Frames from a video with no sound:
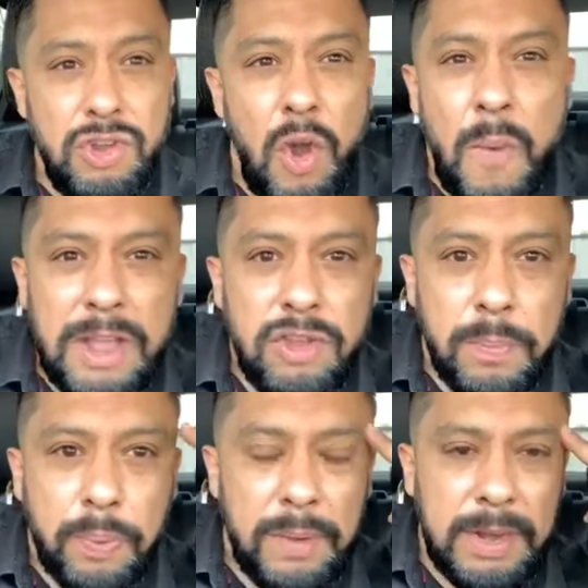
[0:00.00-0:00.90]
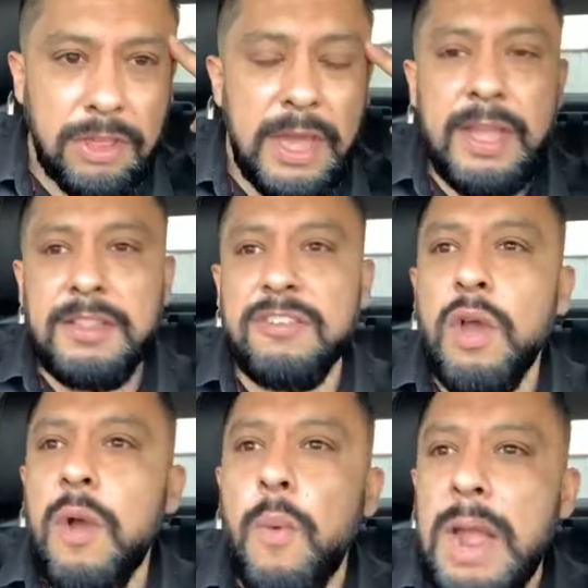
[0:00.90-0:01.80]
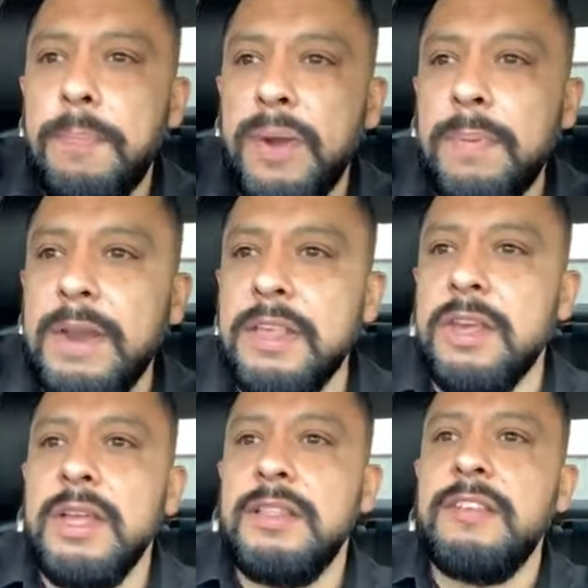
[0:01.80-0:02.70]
You know what? Your privilege, these white privilege,